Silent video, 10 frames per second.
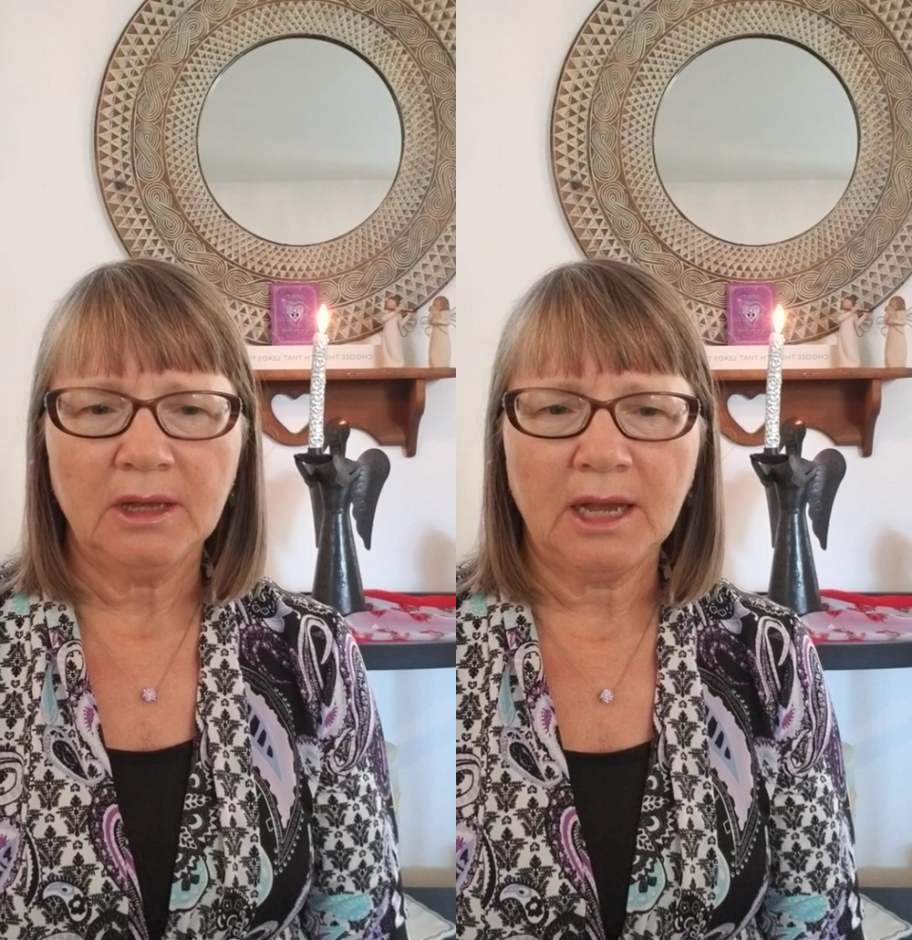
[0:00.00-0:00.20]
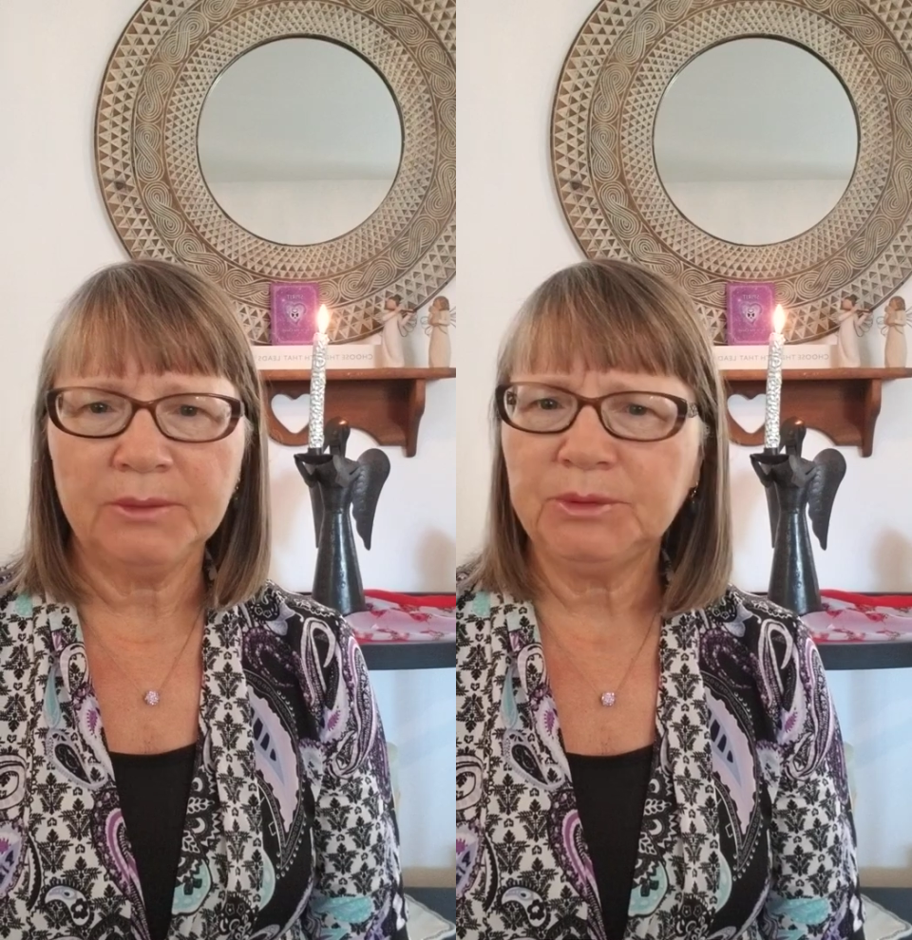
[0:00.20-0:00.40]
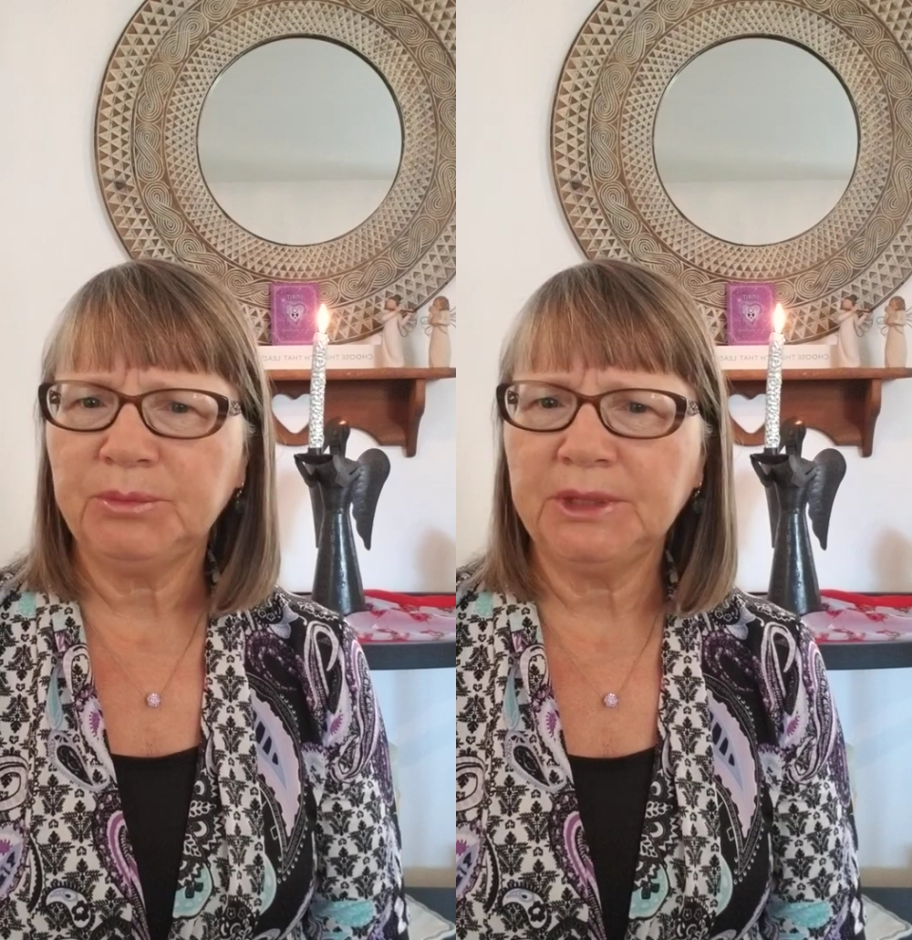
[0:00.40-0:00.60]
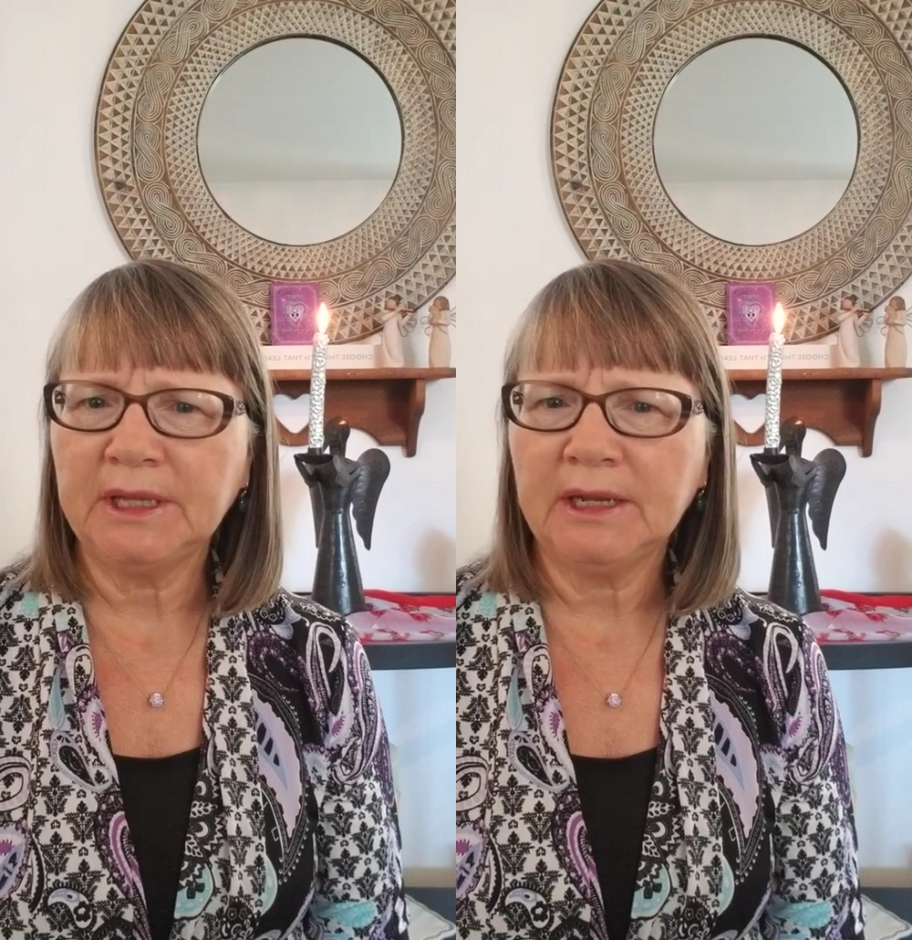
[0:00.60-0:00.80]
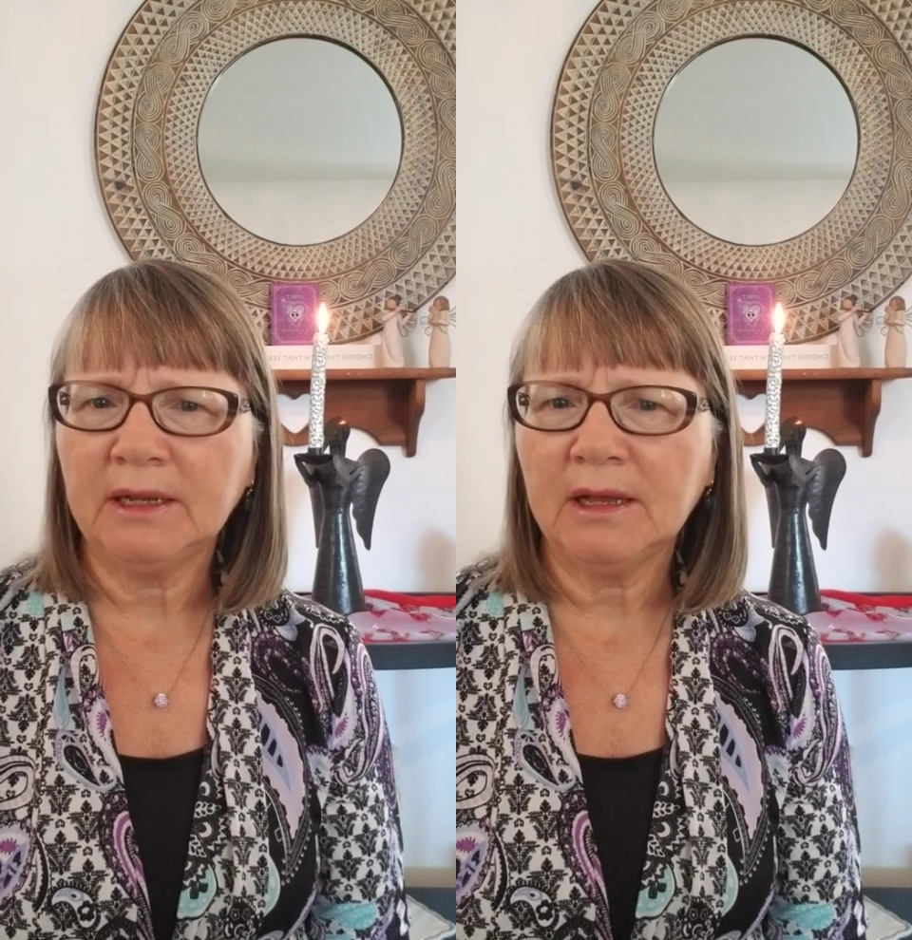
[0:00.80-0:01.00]
I would bring
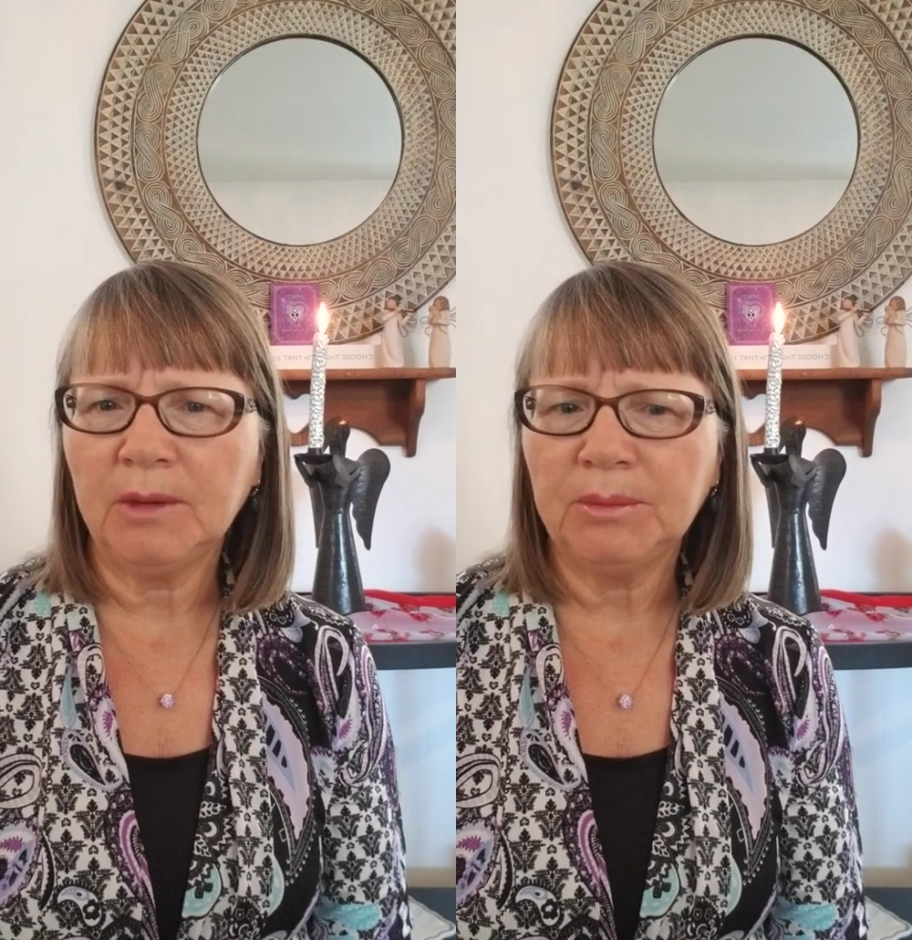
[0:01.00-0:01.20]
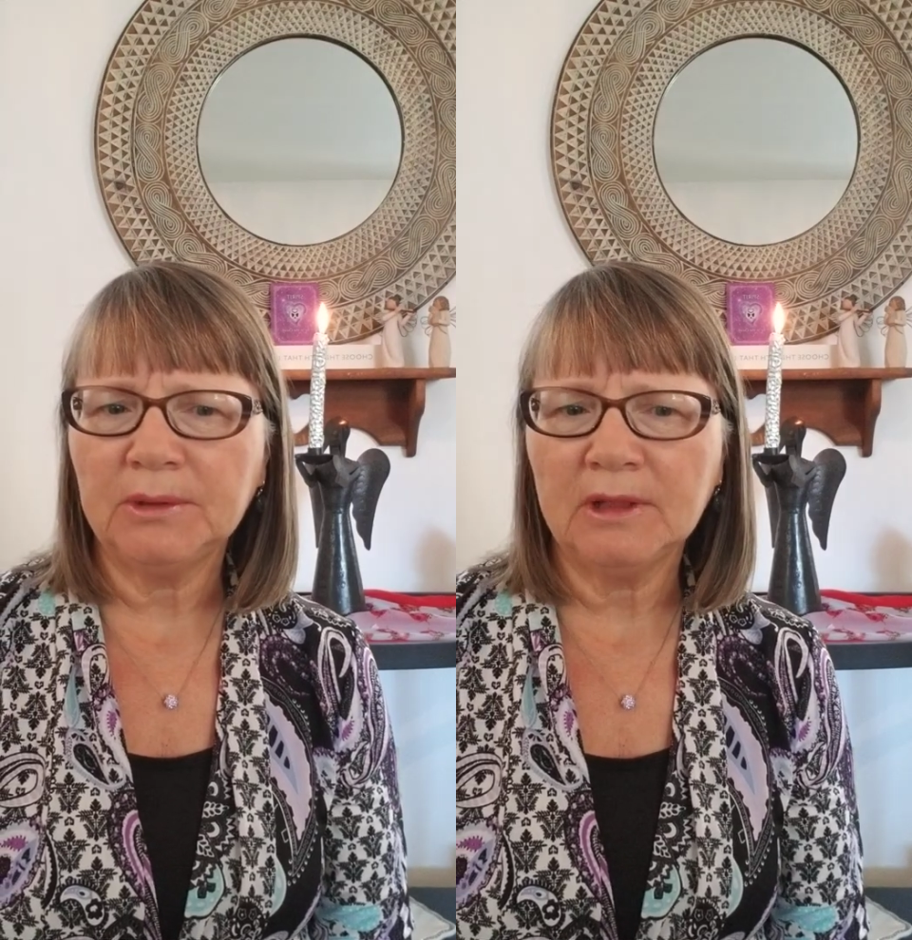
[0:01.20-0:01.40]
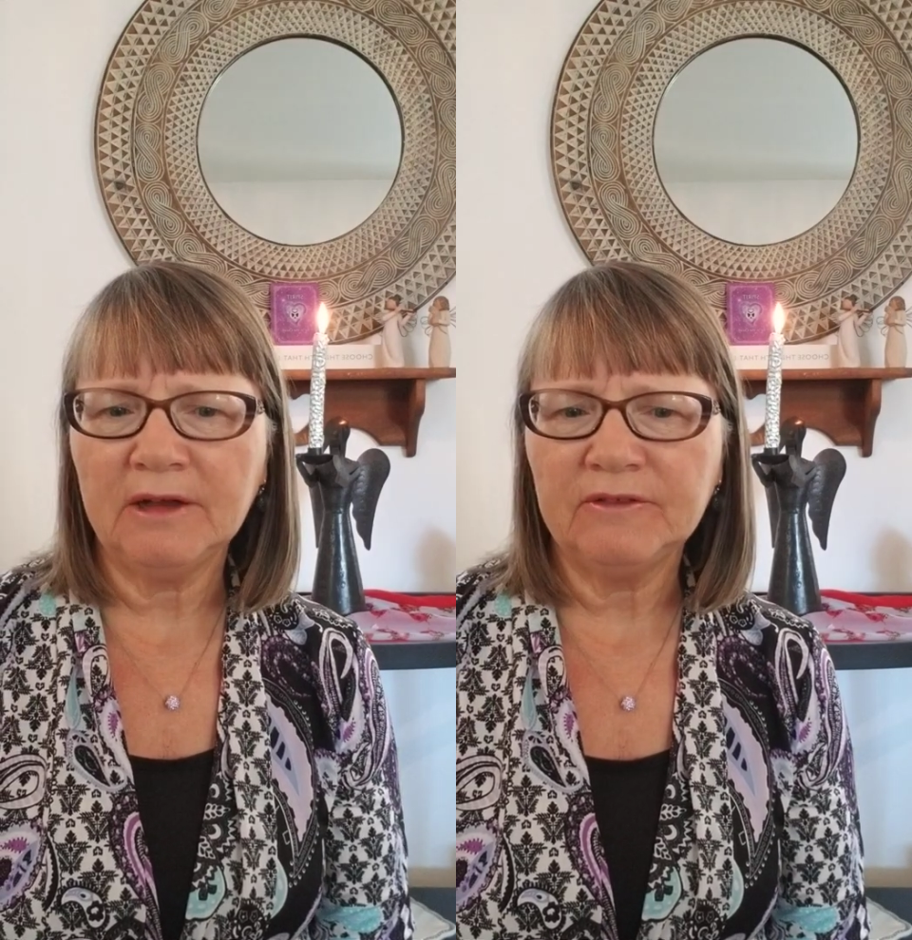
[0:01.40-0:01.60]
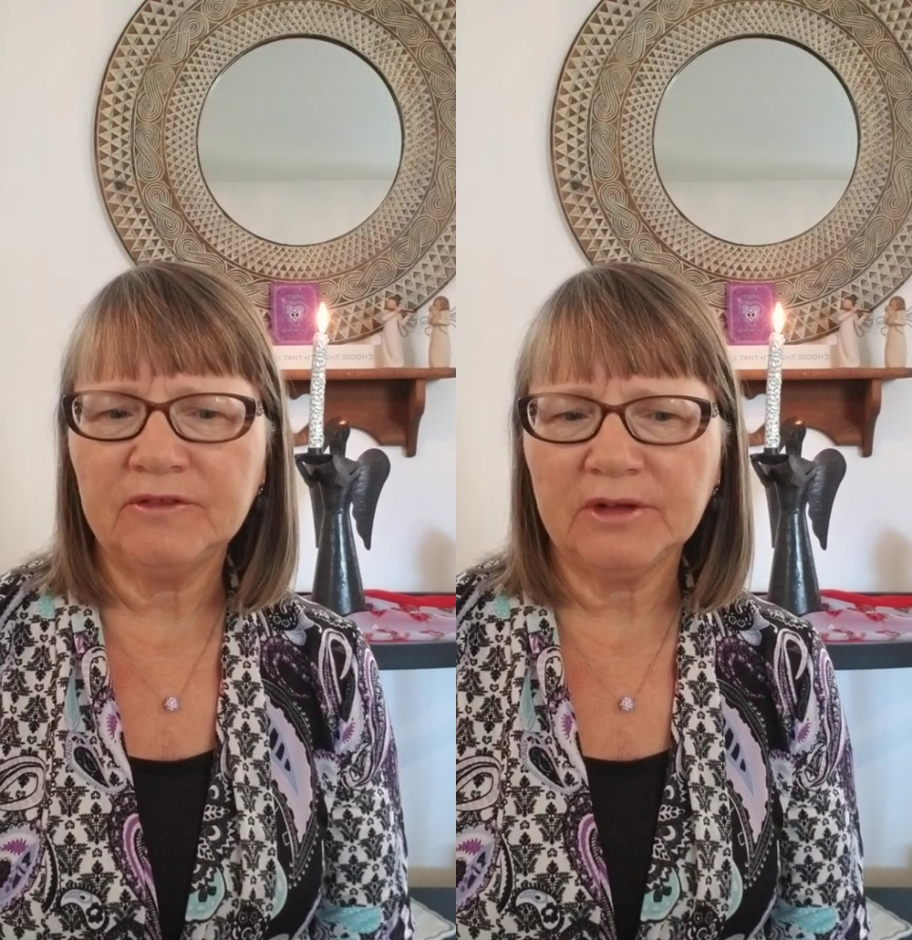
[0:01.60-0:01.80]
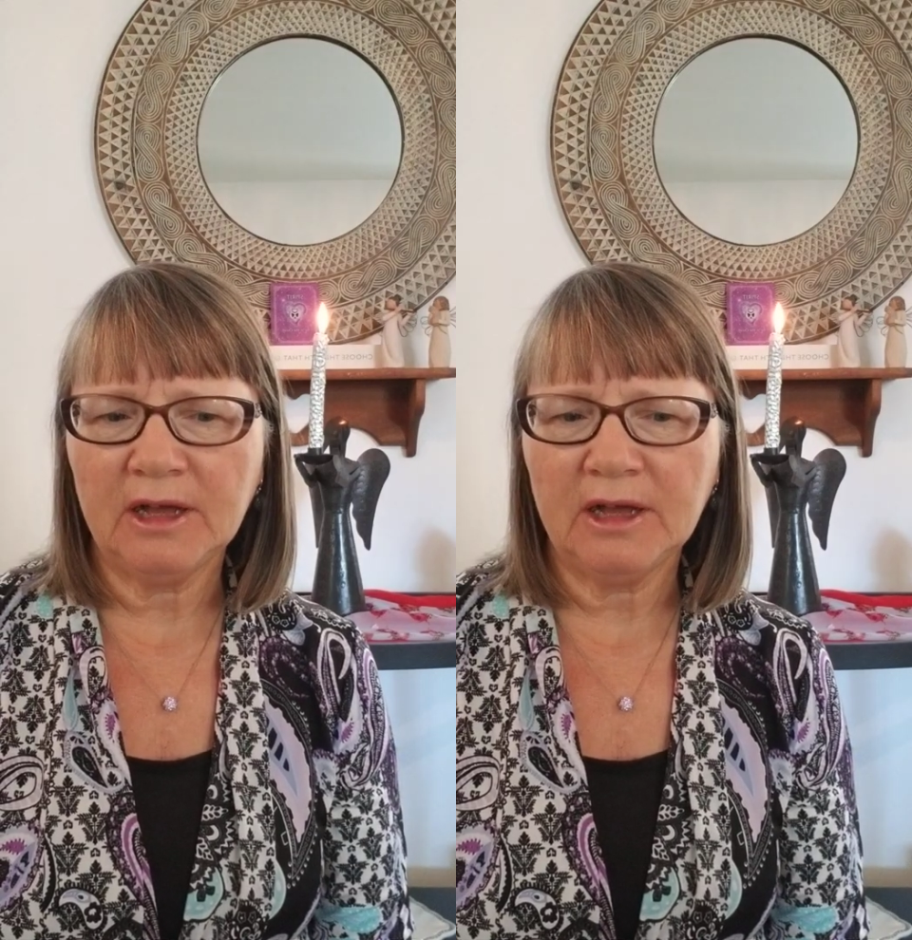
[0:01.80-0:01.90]
in a couple of